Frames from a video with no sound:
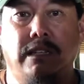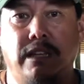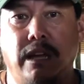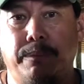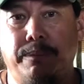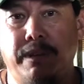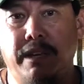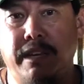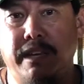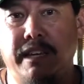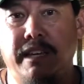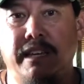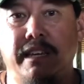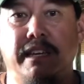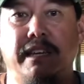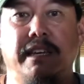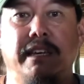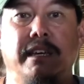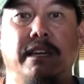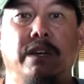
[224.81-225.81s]

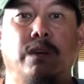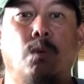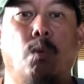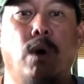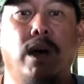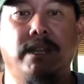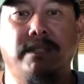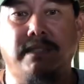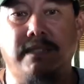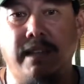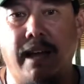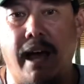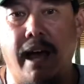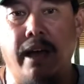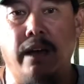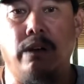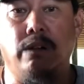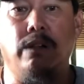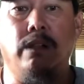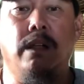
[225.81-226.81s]
WEE, West
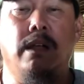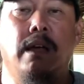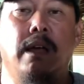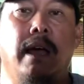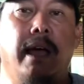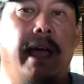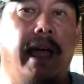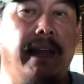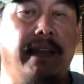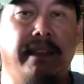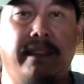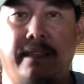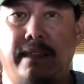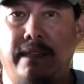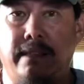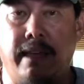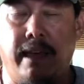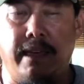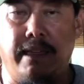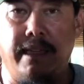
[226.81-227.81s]
Nile,
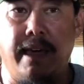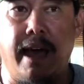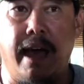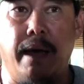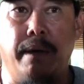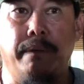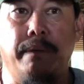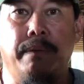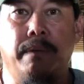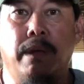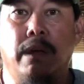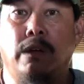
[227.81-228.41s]
anything like that.